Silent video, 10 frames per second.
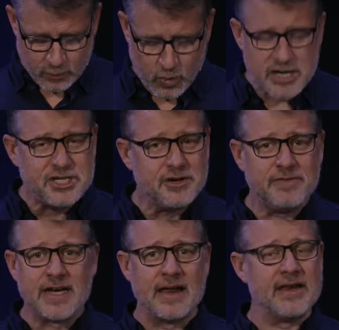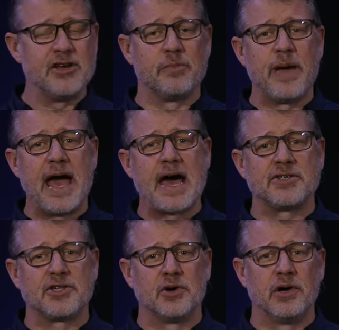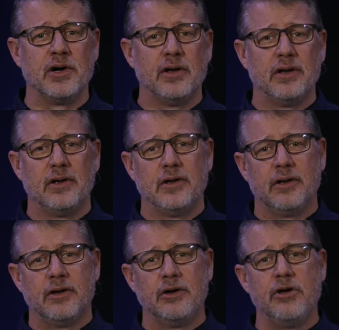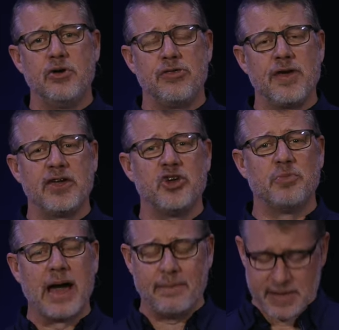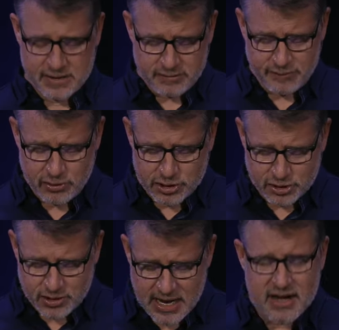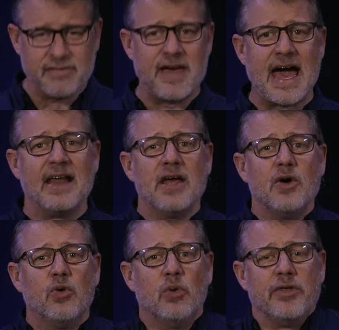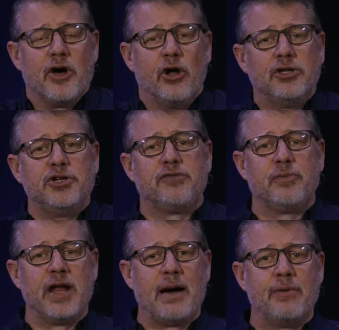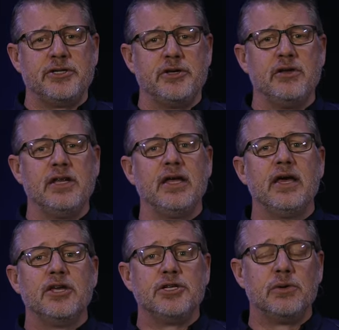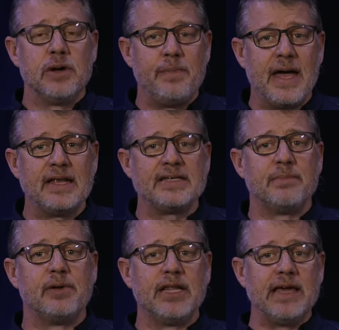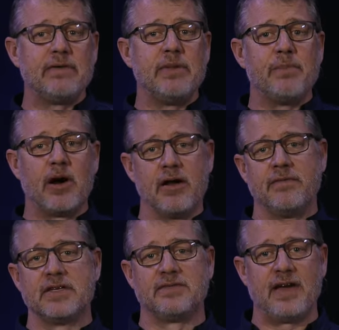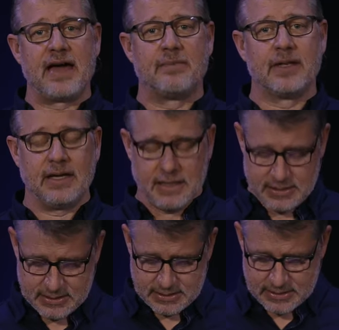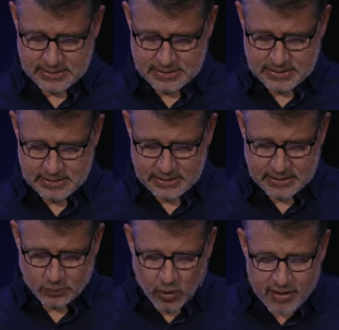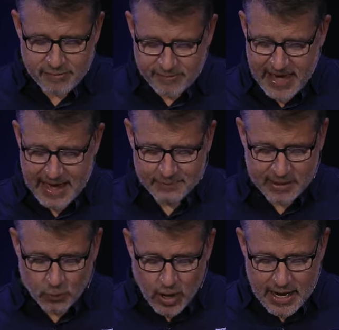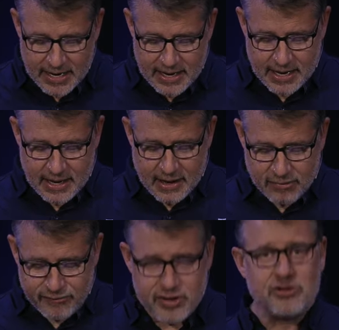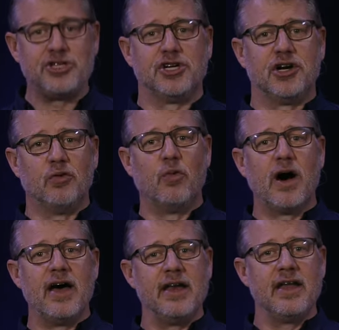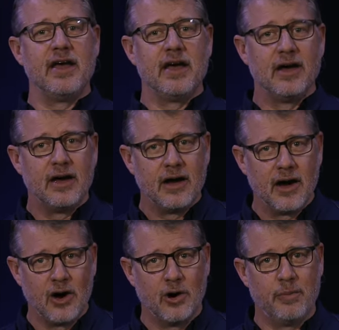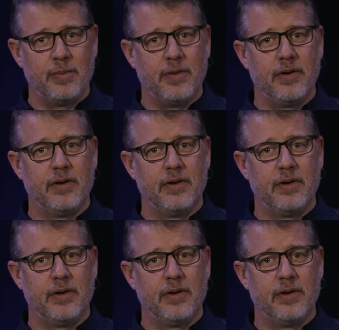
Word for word: what you've done in your past, or who you think you might be in the future, none of that will withhold you from an opportunity to repent and believe and be part of this family. One family, one future, one hope.